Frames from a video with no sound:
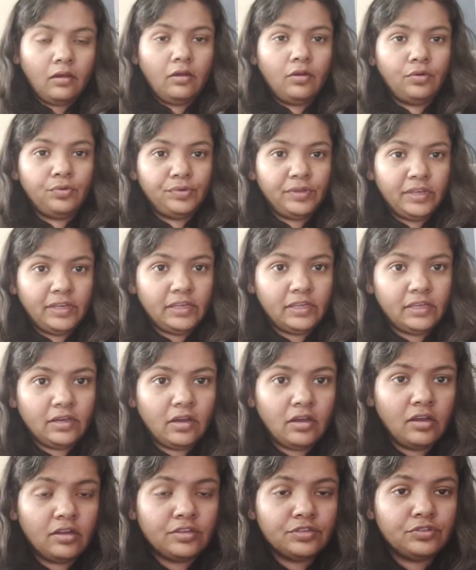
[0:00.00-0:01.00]
Okay,
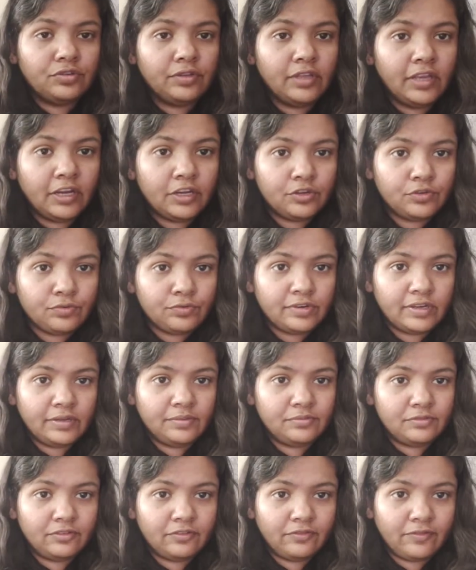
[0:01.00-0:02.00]
so there are two
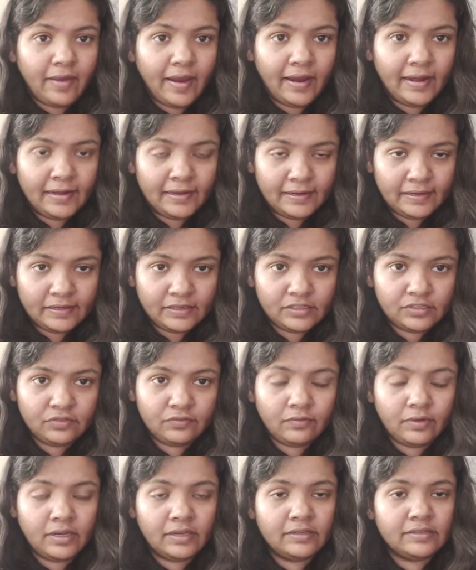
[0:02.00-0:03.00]
types of IELTS.
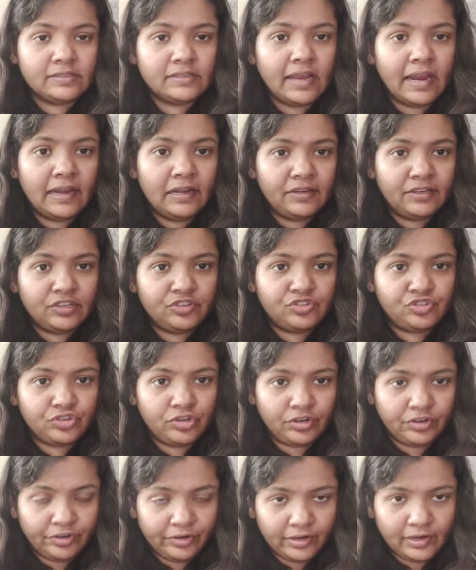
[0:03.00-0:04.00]
One is IELTS
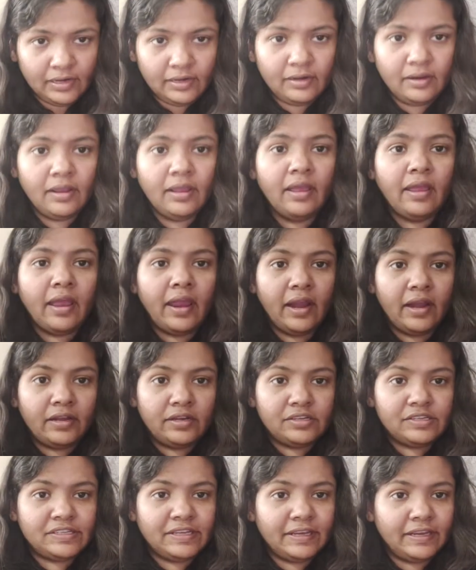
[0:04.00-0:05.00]
General,
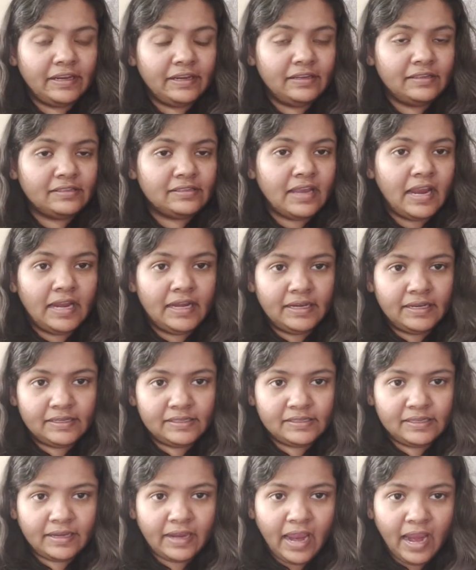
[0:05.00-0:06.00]
and second is IELTS
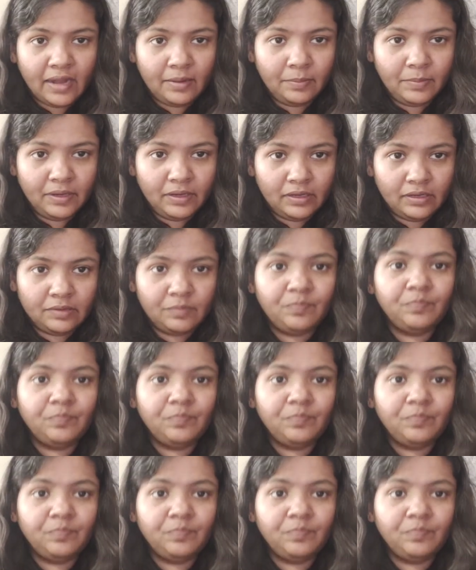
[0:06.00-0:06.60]
Academic.